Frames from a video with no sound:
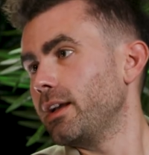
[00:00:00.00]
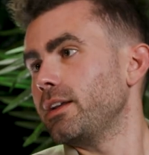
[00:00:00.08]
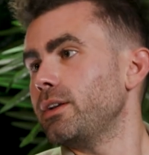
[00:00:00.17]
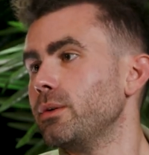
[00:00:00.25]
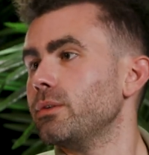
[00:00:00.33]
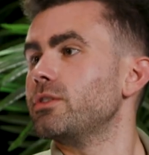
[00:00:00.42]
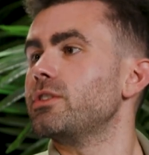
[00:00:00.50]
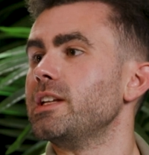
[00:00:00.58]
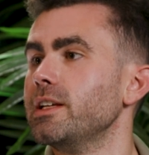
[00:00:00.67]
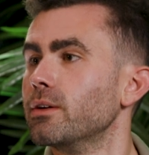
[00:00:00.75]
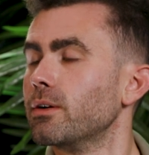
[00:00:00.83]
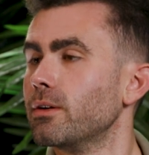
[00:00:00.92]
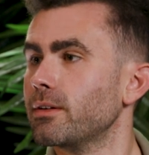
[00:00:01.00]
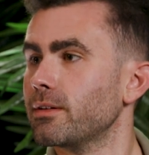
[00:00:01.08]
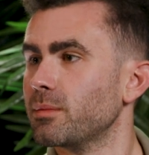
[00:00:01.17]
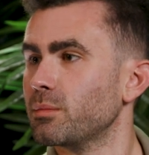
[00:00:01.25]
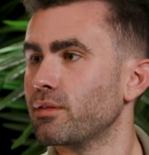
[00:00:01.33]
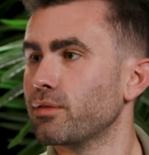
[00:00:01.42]
huge deal
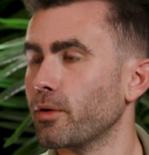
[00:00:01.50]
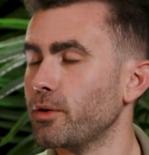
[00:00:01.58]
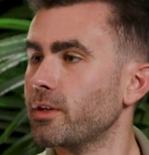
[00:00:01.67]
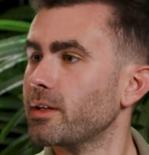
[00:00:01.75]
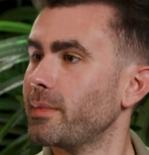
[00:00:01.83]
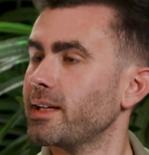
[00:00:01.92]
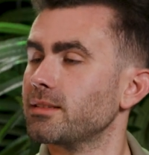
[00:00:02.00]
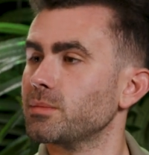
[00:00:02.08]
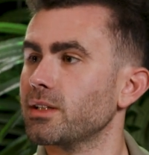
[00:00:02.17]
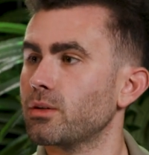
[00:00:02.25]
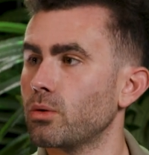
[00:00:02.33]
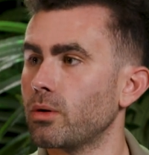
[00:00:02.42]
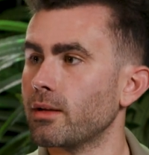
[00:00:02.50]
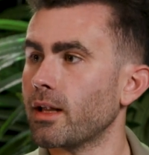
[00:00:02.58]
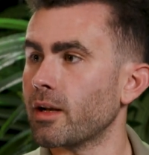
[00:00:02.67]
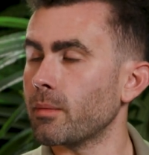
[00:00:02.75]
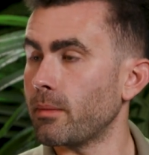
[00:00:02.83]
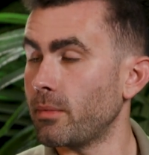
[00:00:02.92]
before you can make something cool. A
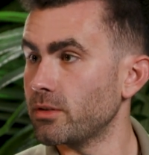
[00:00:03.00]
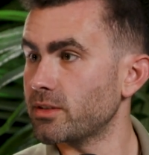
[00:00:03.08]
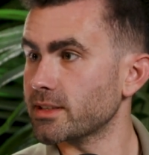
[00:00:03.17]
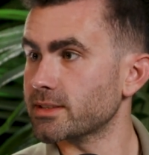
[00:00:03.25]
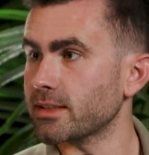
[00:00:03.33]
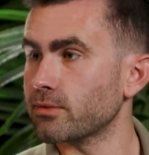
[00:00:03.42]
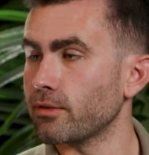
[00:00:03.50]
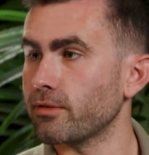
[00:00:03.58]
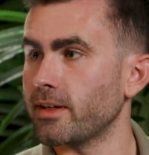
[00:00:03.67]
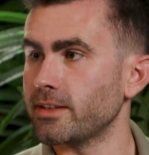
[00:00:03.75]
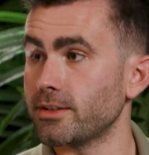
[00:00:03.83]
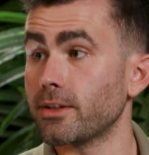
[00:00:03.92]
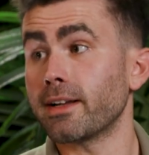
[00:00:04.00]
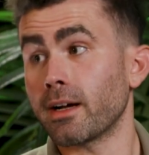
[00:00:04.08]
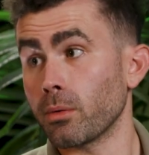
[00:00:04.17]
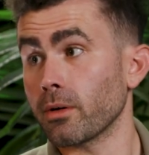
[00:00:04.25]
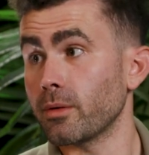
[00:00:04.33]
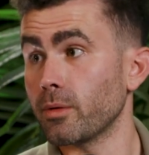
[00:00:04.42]
lot of my most successful friends that are
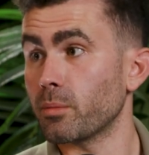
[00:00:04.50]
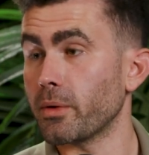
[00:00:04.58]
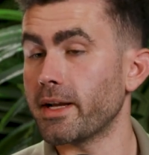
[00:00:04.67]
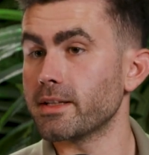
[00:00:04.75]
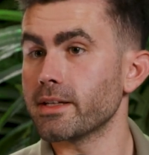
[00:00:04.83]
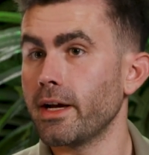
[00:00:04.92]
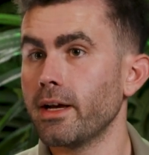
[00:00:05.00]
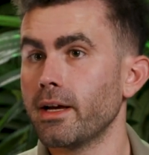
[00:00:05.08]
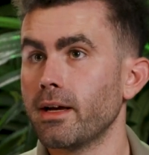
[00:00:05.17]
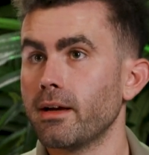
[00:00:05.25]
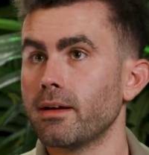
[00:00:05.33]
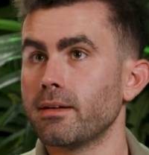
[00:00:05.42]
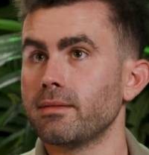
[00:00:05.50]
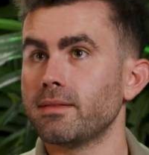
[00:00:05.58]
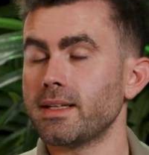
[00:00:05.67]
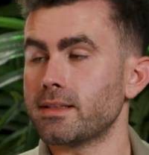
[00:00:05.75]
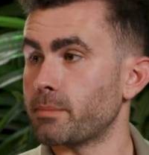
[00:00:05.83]
now working with brands did